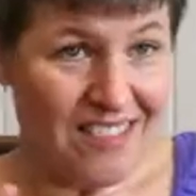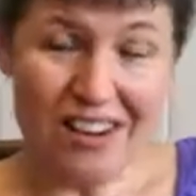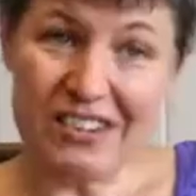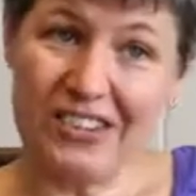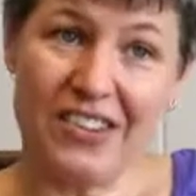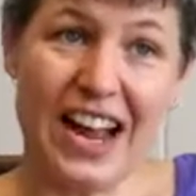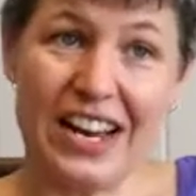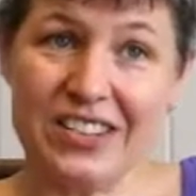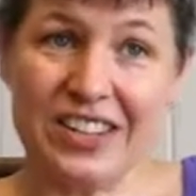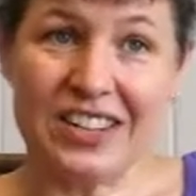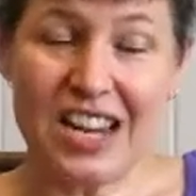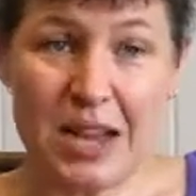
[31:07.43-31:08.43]
alter their
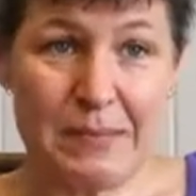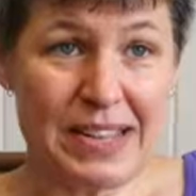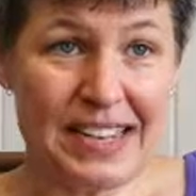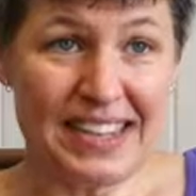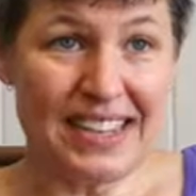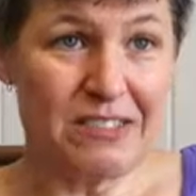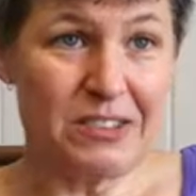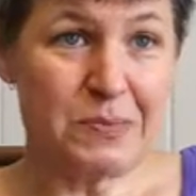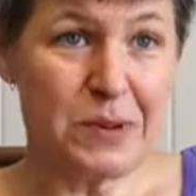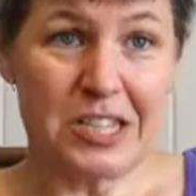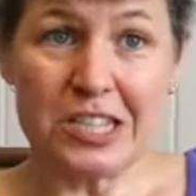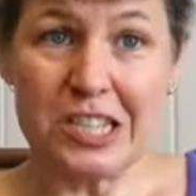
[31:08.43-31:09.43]
hatching timing in
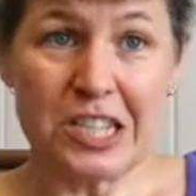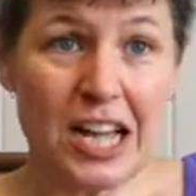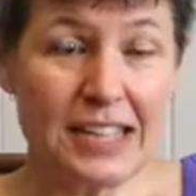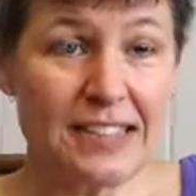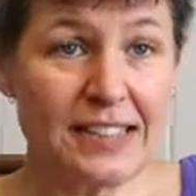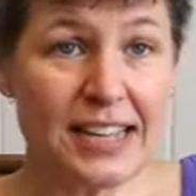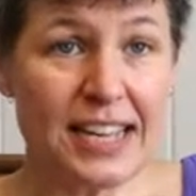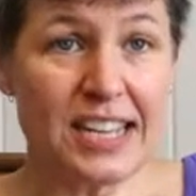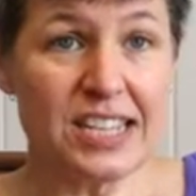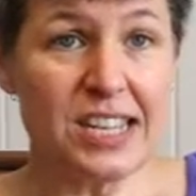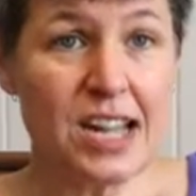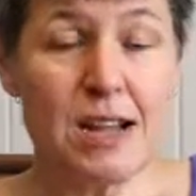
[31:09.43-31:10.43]
response to lots of
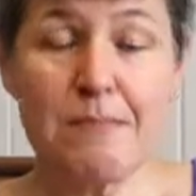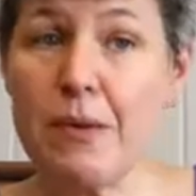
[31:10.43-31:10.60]
things.